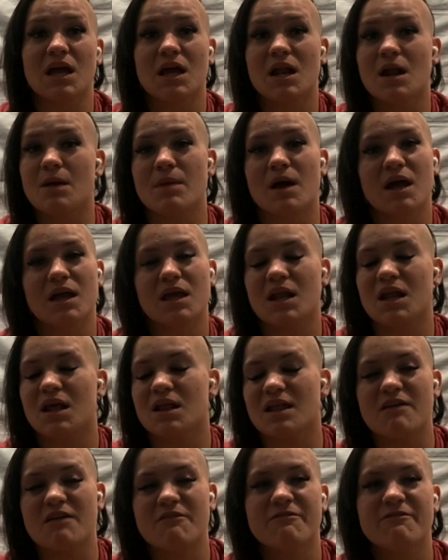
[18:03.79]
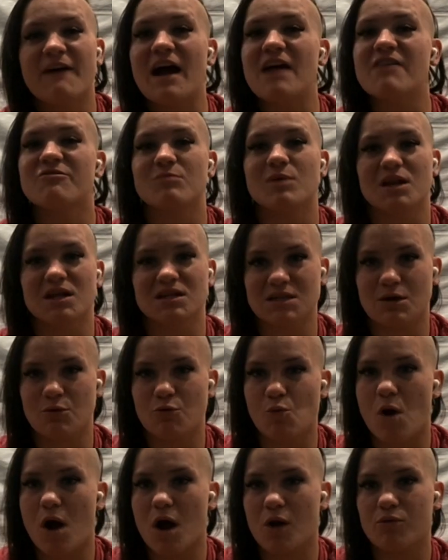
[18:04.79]
and I'm not kidding, like 5 minutes, I
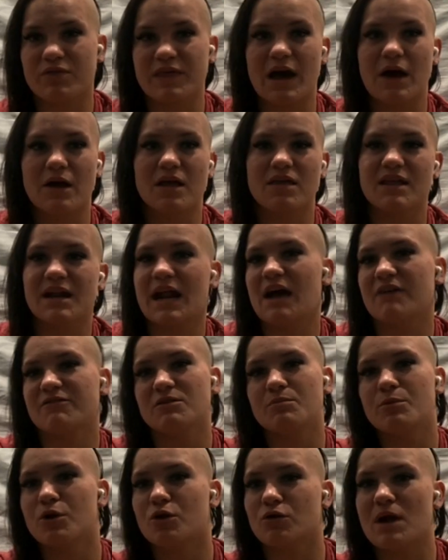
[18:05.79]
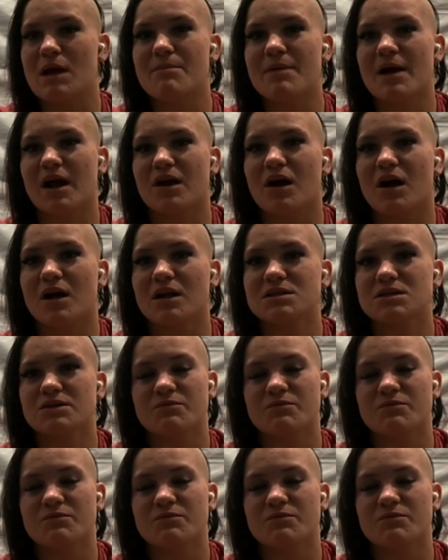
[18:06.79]
would walk without it and then I have to put it right back on.